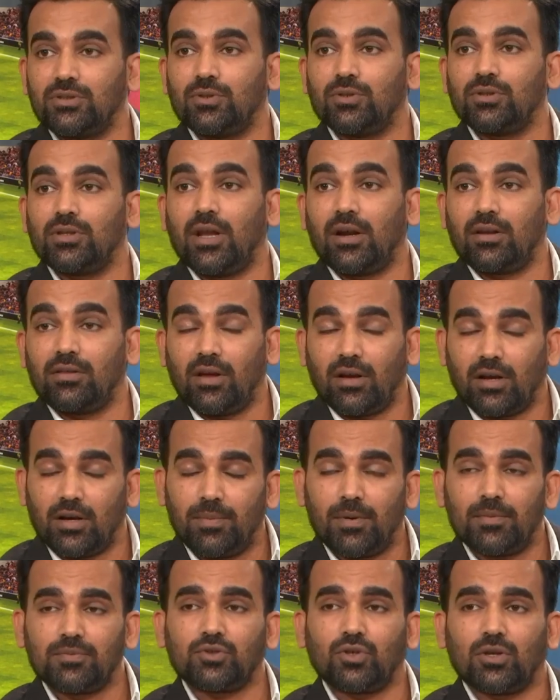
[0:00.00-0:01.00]
You know, and actually,
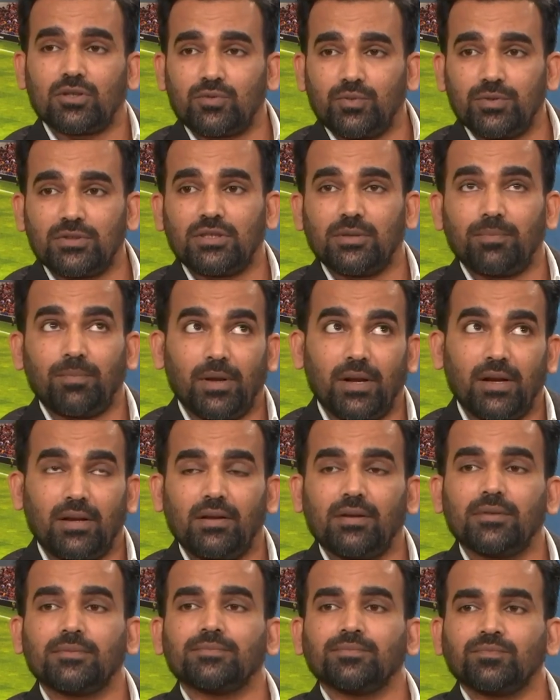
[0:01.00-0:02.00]
MS takes the
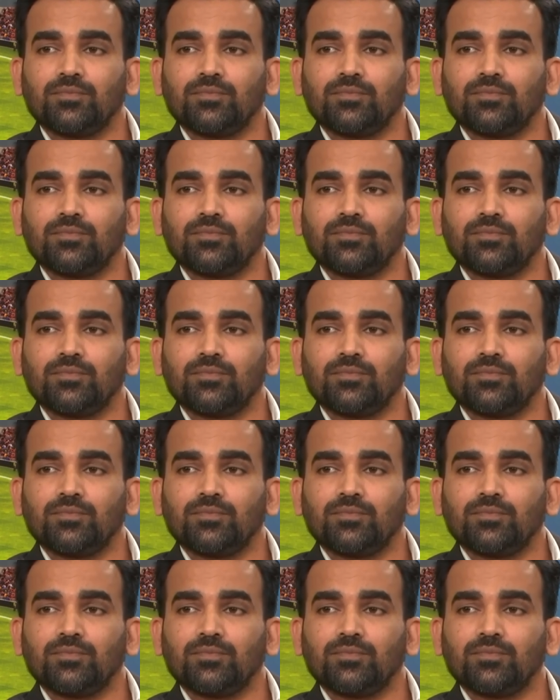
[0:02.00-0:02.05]
pressure of